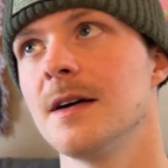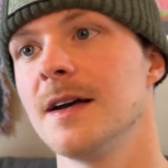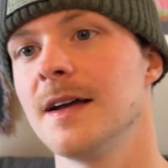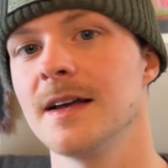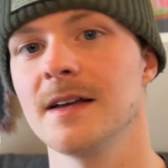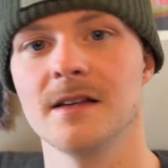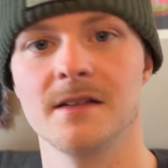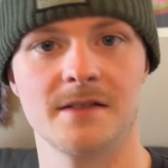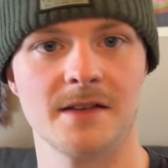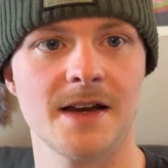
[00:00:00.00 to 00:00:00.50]

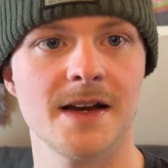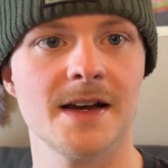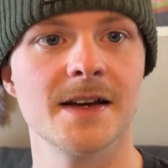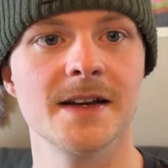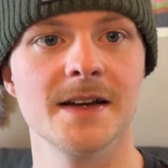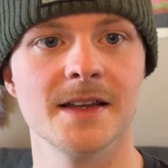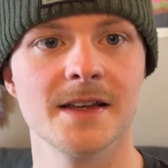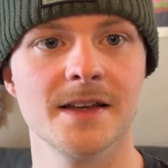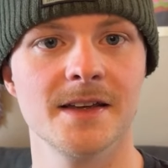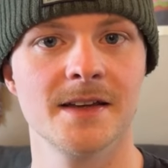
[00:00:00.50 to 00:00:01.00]

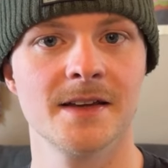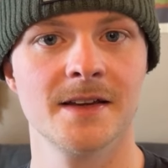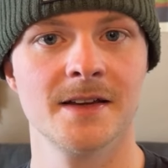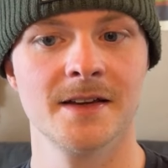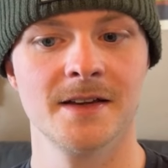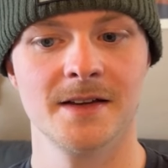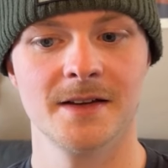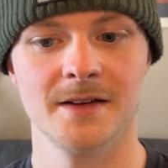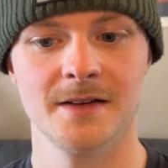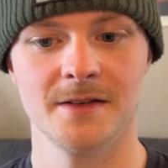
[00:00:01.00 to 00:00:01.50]
anxiety
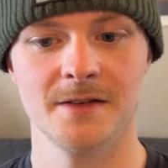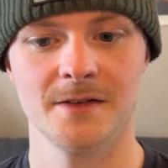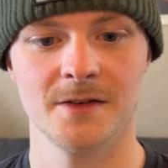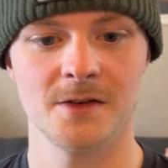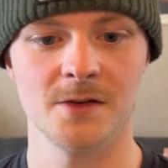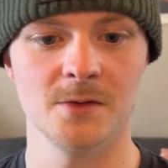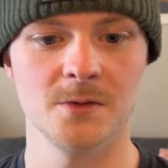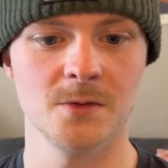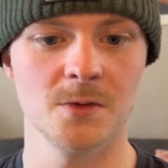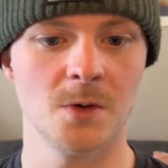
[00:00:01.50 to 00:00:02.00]

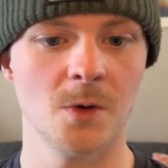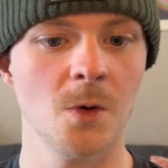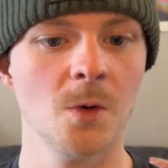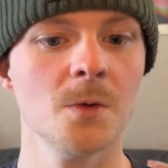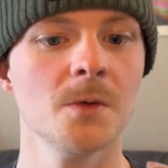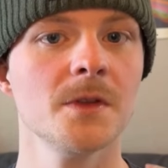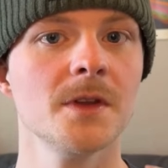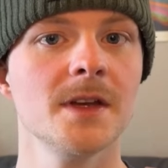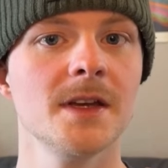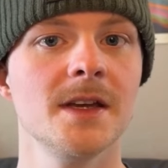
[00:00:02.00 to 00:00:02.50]
to
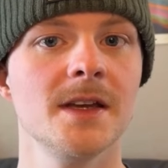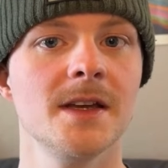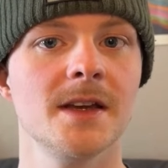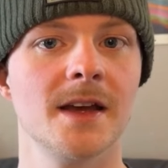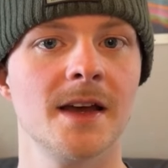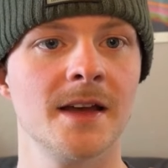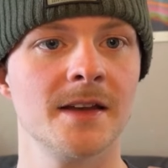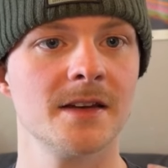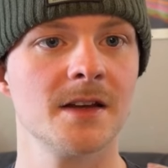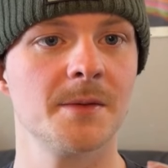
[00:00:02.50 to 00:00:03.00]
only
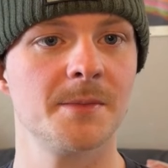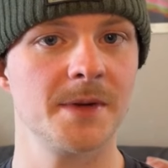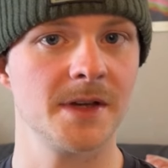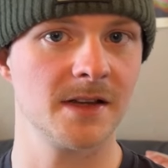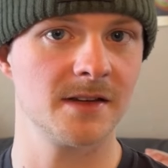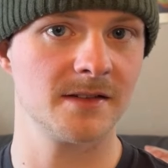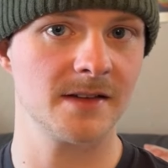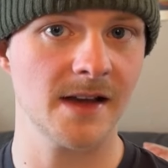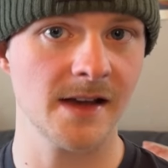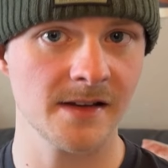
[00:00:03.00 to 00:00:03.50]
end up
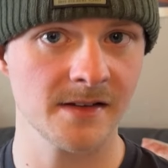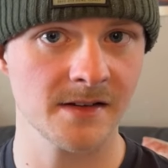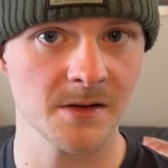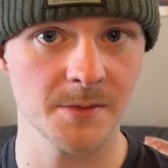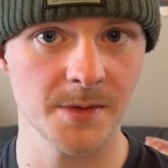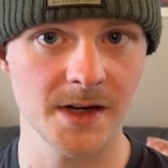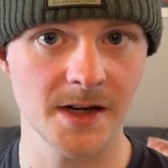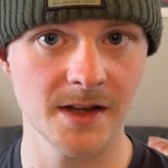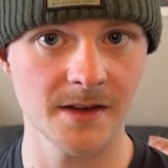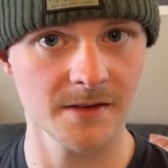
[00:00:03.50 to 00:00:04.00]

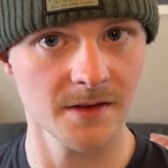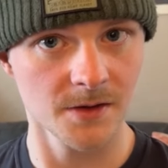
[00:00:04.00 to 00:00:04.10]
exacerbating the